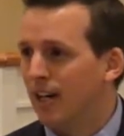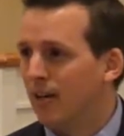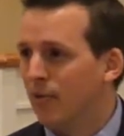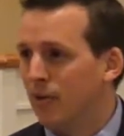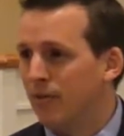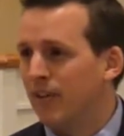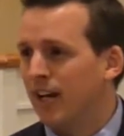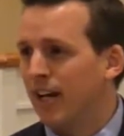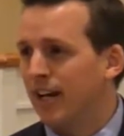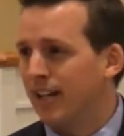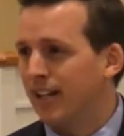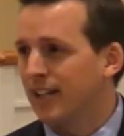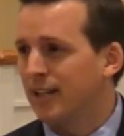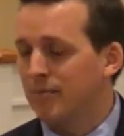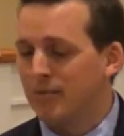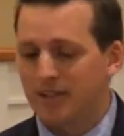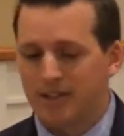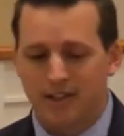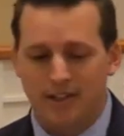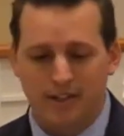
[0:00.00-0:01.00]
We've got to get the
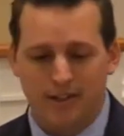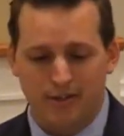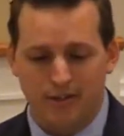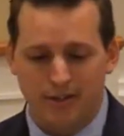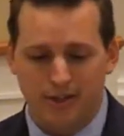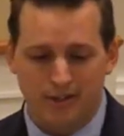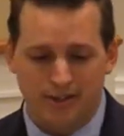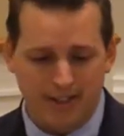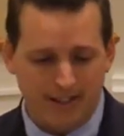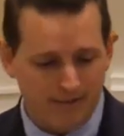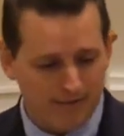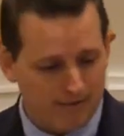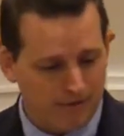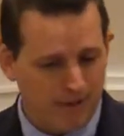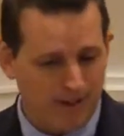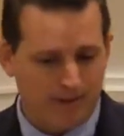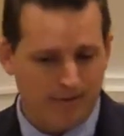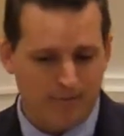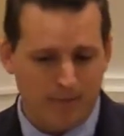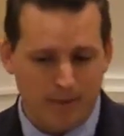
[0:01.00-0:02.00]
material, though, in
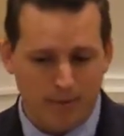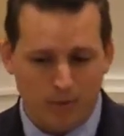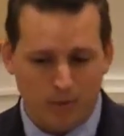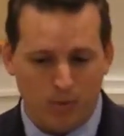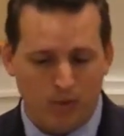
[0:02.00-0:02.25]
front of people.